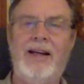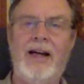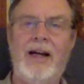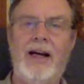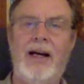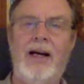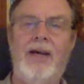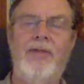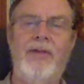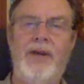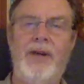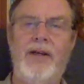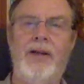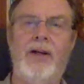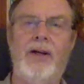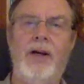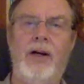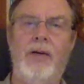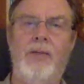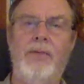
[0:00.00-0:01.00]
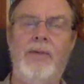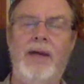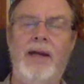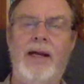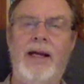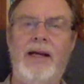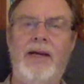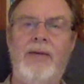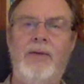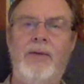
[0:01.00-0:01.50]
covenant God
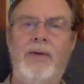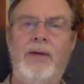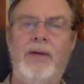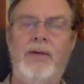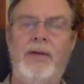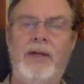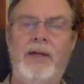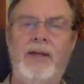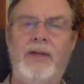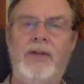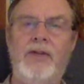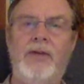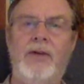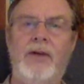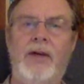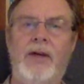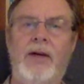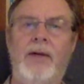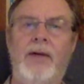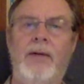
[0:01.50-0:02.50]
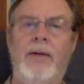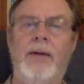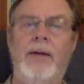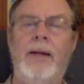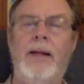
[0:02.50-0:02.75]
made with Israel,